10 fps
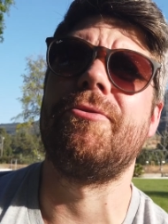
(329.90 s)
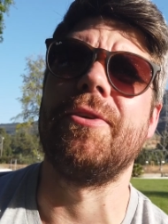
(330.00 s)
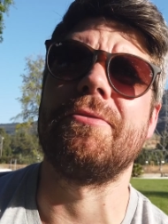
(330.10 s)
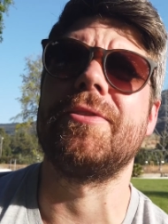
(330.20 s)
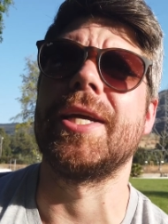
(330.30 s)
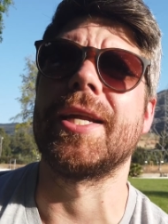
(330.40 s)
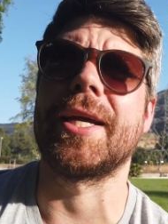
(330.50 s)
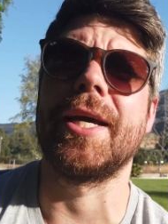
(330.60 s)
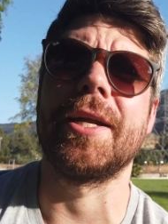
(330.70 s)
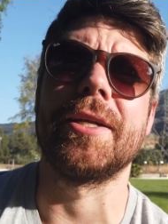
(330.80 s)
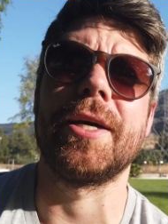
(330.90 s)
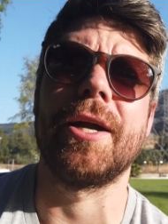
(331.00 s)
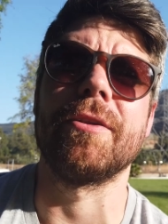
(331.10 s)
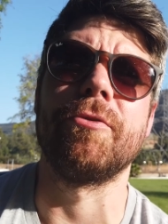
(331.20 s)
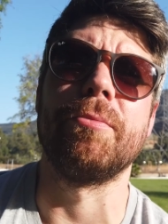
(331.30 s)
or 15. I can't
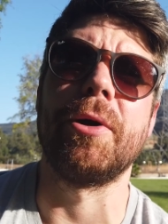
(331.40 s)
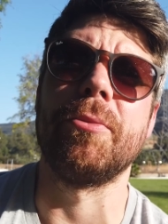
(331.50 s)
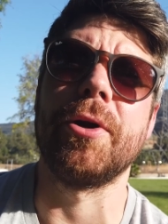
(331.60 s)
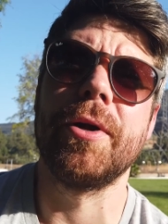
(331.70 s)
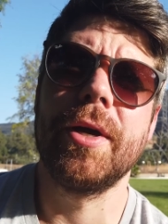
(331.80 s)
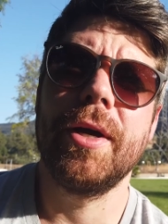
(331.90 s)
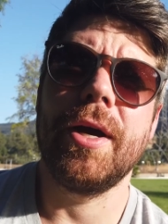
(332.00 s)
entirely remember.